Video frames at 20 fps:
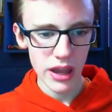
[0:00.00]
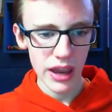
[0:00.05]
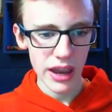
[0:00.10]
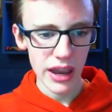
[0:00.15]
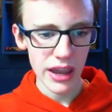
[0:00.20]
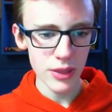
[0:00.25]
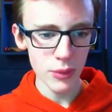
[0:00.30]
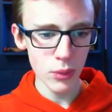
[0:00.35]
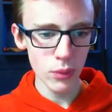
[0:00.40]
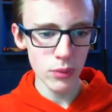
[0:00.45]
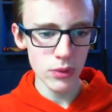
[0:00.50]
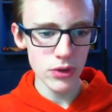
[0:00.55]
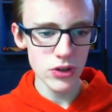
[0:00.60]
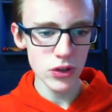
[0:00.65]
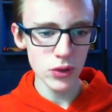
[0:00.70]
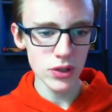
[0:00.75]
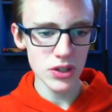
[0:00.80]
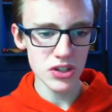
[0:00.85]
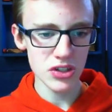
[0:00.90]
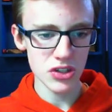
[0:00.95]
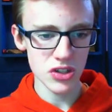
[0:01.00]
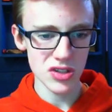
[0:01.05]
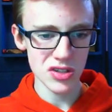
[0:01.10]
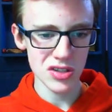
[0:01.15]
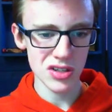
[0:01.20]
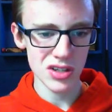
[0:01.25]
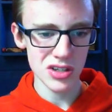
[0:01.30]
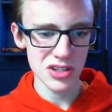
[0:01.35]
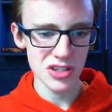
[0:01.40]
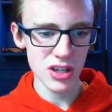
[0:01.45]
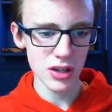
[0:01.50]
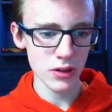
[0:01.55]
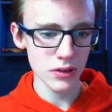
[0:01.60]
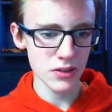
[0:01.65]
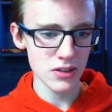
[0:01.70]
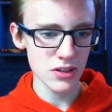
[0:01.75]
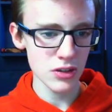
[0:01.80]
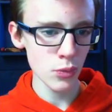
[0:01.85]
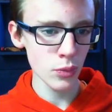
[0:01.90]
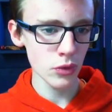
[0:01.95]
And then what we do is, is that
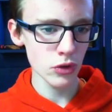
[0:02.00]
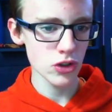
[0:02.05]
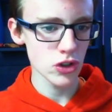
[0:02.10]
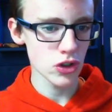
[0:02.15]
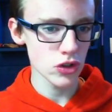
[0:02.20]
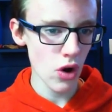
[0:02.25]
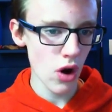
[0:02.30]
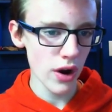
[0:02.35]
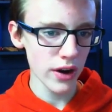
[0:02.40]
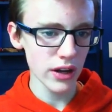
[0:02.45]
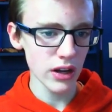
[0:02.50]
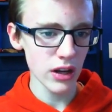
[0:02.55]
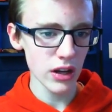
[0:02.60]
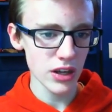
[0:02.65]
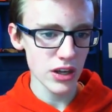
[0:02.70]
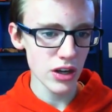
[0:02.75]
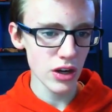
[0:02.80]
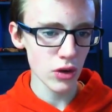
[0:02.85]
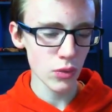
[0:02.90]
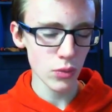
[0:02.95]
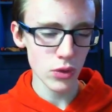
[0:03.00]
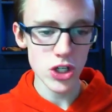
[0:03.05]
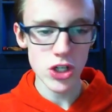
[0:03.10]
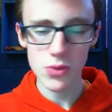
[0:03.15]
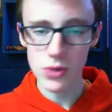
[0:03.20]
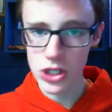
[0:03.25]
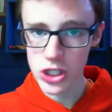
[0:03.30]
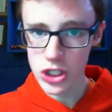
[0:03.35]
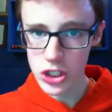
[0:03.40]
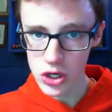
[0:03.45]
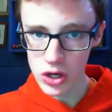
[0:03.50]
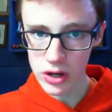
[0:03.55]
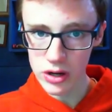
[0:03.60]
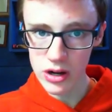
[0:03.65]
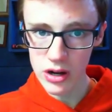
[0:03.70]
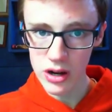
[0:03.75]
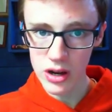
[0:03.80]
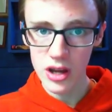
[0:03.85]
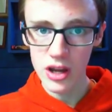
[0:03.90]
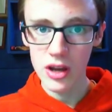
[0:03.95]
is then we're drawing it here, which we should,
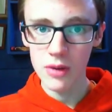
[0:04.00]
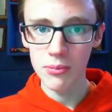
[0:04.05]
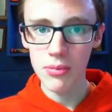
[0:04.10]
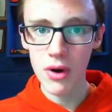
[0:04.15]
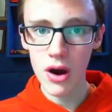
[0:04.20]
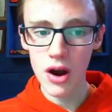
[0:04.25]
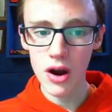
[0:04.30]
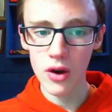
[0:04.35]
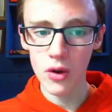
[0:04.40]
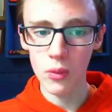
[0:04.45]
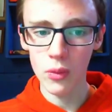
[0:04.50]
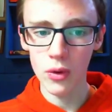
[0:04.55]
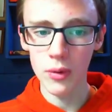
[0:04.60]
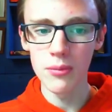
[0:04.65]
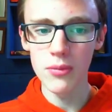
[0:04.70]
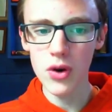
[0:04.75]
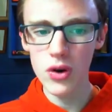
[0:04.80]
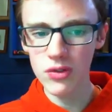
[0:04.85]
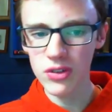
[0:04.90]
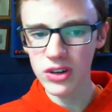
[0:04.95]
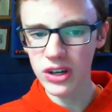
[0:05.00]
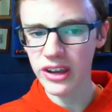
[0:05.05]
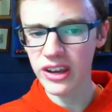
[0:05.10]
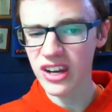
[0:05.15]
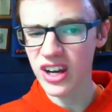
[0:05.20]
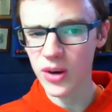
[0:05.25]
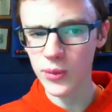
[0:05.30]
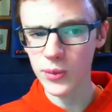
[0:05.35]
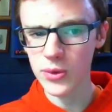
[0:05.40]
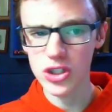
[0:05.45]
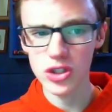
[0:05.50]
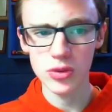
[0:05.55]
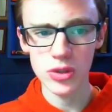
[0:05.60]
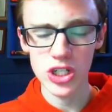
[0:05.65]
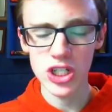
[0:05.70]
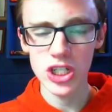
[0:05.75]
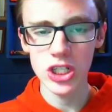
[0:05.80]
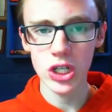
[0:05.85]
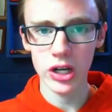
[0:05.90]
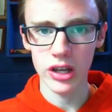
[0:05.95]
but we're moving it here, which we
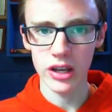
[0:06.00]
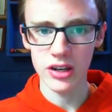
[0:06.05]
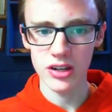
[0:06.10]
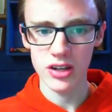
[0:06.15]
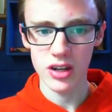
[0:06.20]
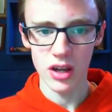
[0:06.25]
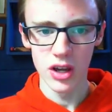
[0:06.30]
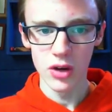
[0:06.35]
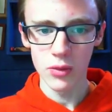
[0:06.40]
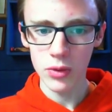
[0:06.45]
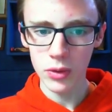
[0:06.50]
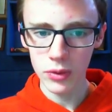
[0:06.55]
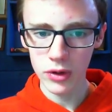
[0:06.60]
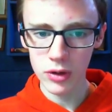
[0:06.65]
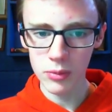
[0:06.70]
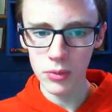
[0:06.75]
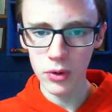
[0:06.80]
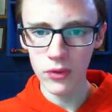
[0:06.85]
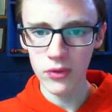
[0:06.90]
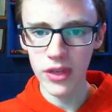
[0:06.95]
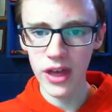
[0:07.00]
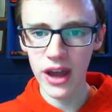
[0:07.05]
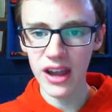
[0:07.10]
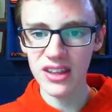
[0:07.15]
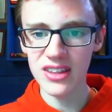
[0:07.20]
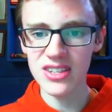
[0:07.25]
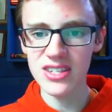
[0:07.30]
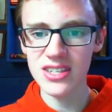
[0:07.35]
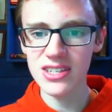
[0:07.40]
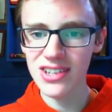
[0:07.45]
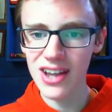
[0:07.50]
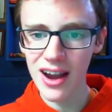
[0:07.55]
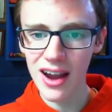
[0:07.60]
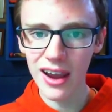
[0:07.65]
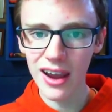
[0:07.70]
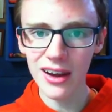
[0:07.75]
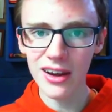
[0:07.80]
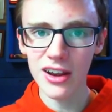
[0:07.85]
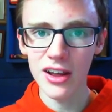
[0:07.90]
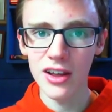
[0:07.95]
shouldn't. We want to move that
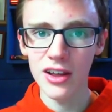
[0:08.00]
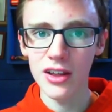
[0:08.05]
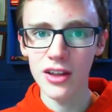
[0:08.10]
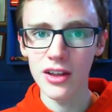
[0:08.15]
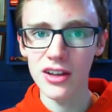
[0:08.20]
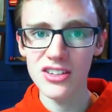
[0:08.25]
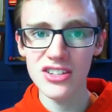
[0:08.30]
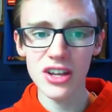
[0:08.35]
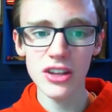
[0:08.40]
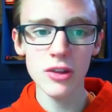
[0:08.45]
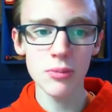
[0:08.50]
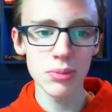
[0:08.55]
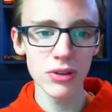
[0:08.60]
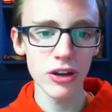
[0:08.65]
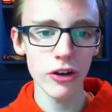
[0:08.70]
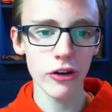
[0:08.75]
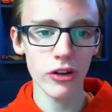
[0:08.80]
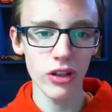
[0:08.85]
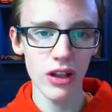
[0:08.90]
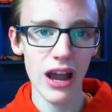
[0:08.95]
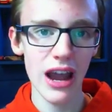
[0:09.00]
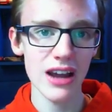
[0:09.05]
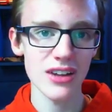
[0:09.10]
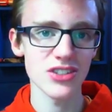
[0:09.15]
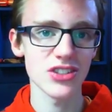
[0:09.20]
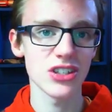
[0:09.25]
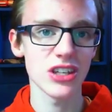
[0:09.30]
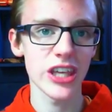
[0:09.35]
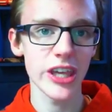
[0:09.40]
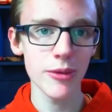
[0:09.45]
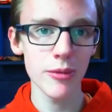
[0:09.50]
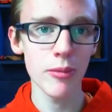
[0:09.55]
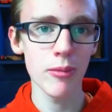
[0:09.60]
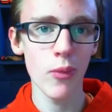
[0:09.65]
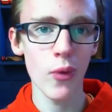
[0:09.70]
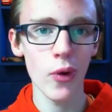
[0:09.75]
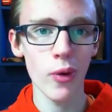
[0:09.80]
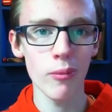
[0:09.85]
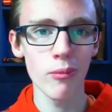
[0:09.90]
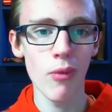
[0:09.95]
inside inside the player class to keep it
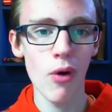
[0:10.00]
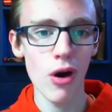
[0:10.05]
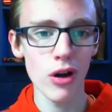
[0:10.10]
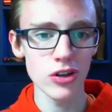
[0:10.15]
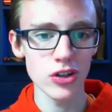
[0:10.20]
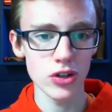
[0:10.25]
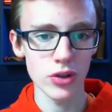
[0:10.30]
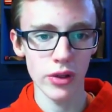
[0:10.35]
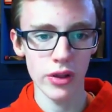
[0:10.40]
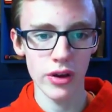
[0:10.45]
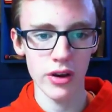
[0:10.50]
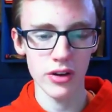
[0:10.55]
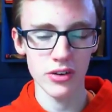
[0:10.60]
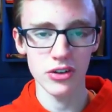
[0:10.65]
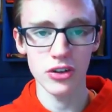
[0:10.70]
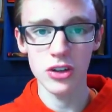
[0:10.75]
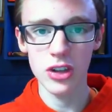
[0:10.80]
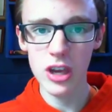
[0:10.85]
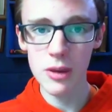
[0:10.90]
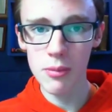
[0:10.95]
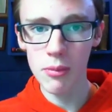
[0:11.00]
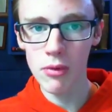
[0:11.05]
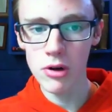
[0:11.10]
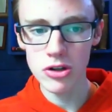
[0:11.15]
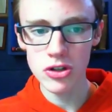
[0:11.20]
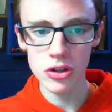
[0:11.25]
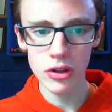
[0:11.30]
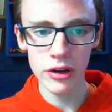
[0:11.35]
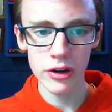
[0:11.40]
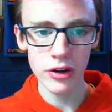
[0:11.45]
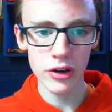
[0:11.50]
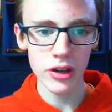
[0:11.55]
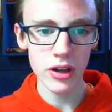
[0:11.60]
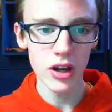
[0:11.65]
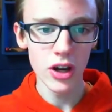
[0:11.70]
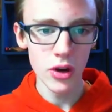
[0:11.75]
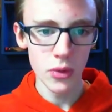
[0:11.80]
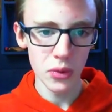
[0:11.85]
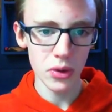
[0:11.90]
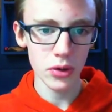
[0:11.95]
more modular. To keep modularity,
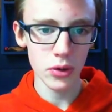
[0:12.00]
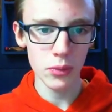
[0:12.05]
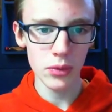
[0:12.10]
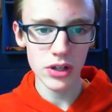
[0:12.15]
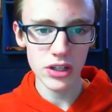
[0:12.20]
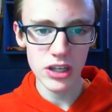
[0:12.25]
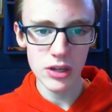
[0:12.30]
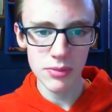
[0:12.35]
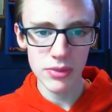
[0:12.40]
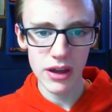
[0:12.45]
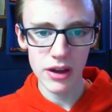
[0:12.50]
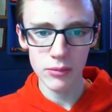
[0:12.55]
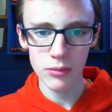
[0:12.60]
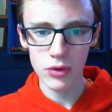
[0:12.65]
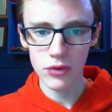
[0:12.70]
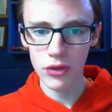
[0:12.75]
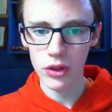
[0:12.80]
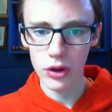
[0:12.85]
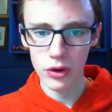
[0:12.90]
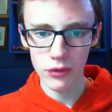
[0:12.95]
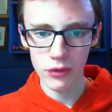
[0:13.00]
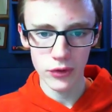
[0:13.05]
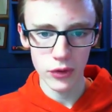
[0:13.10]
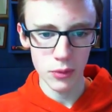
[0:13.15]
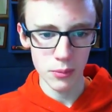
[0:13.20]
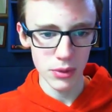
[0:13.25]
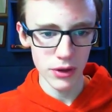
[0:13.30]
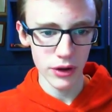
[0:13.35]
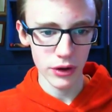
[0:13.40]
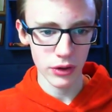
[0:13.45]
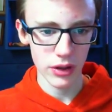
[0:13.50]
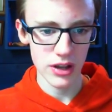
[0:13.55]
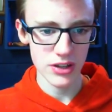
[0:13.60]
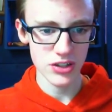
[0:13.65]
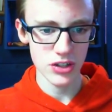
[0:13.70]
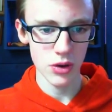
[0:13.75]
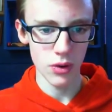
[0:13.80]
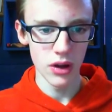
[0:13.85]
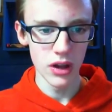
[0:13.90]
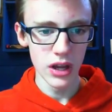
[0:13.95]
I don't want to keep that, move that over to the player class.
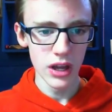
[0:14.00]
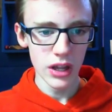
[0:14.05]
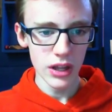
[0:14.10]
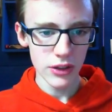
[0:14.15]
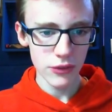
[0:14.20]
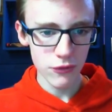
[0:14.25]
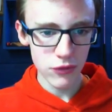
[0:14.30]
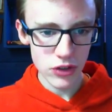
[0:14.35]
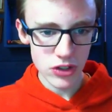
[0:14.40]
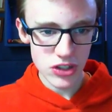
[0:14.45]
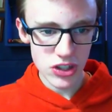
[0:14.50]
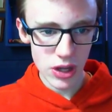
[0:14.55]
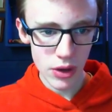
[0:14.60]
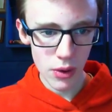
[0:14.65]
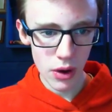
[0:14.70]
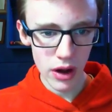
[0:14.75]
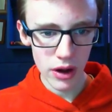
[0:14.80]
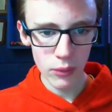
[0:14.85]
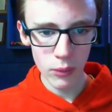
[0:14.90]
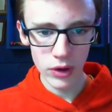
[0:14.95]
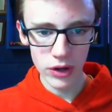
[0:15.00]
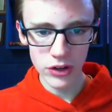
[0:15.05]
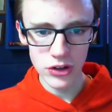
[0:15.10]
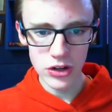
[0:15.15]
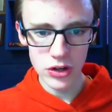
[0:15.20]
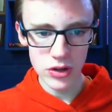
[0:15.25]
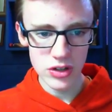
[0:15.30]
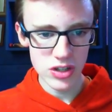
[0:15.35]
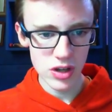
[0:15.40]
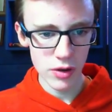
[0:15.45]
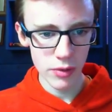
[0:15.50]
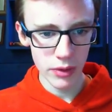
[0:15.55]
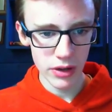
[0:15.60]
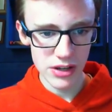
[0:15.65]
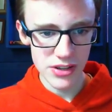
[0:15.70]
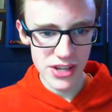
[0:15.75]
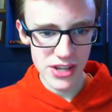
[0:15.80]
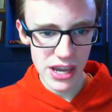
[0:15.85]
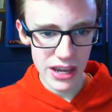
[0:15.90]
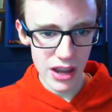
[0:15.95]
So the first thing I want to do is I want to
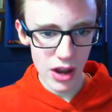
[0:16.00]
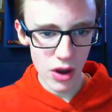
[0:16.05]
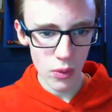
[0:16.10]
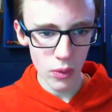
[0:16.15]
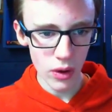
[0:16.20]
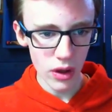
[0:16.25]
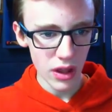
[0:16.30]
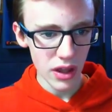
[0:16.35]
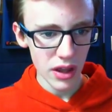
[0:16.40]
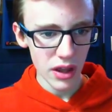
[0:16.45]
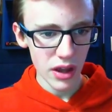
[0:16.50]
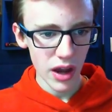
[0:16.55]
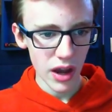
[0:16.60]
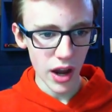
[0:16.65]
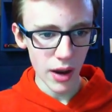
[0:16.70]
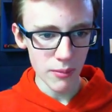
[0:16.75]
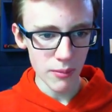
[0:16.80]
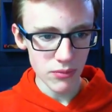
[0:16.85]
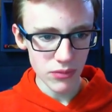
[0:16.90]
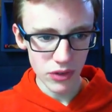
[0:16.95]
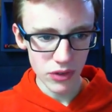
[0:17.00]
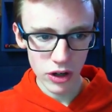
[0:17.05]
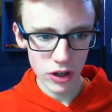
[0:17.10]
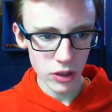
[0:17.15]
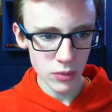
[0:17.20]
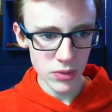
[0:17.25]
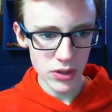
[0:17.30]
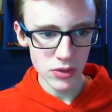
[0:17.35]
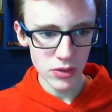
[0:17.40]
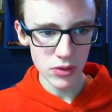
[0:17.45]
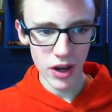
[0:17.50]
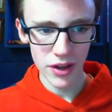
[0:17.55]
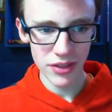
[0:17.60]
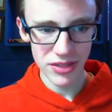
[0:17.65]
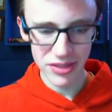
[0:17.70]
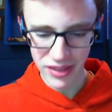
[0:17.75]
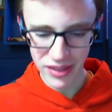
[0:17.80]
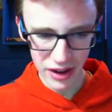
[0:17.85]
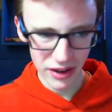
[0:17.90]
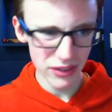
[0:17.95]
take out, I'm not going to be, I,
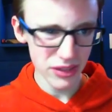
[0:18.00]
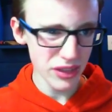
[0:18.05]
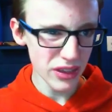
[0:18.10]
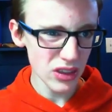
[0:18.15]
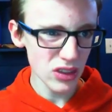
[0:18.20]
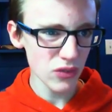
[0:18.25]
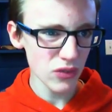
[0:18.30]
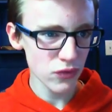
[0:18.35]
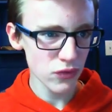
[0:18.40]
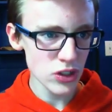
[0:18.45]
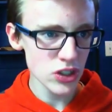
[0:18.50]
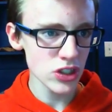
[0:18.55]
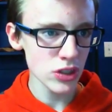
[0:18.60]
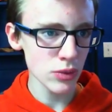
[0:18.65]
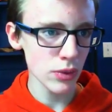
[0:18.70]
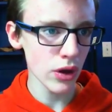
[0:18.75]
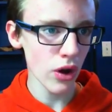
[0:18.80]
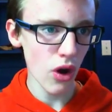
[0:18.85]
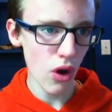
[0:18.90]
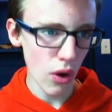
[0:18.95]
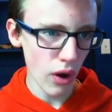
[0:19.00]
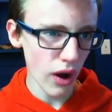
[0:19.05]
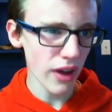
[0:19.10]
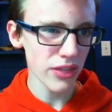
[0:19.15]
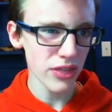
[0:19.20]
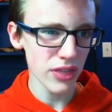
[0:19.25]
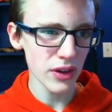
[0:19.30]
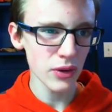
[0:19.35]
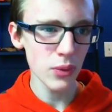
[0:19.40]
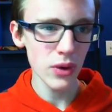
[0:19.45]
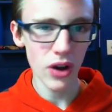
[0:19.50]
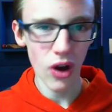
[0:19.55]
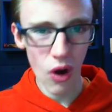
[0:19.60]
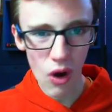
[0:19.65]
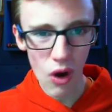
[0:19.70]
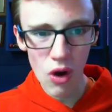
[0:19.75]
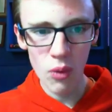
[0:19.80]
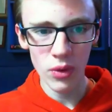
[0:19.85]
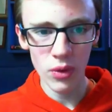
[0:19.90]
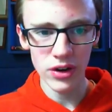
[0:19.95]
I think the first thing we, I think we
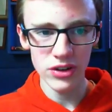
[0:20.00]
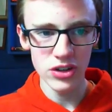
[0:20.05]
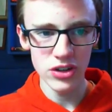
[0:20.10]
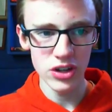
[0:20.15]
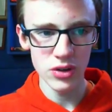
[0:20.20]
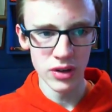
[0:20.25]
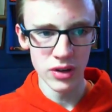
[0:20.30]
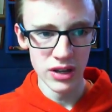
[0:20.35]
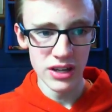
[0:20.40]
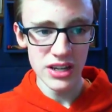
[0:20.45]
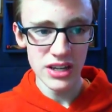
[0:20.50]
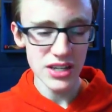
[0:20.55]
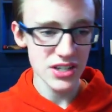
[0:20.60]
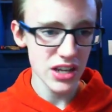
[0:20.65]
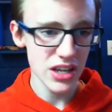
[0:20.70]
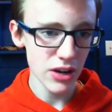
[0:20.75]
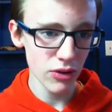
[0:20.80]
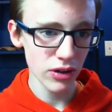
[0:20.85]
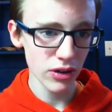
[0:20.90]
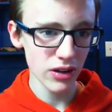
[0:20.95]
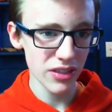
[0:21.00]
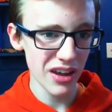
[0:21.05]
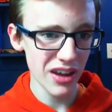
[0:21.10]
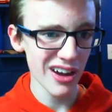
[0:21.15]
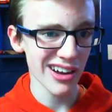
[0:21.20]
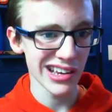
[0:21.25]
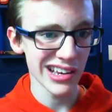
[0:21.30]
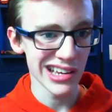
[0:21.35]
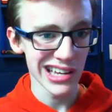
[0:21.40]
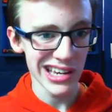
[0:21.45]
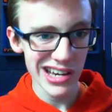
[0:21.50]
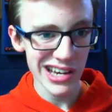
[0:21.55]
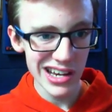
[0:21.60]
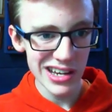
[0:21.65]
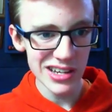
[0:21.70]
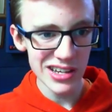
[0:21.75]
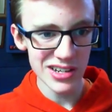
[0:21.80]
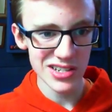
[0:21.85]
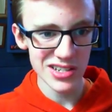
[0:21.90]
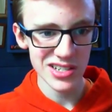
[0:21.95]
all want to do is get rid of that
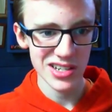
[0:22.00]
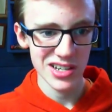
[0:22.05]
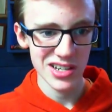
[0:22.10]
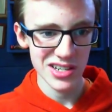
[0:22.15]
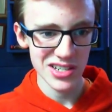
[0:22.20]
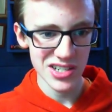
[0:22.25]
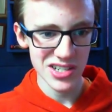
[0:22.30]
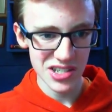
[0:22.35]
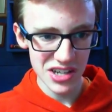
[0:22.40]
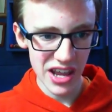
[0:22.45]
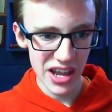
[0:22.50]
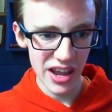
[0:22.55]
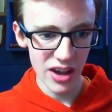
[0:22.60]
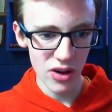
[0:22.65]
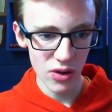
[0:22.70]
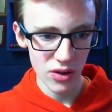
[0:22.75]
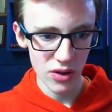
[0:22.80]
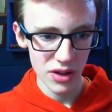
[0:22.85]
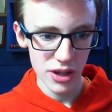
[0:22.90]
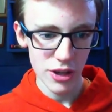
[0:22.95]
hideous snail.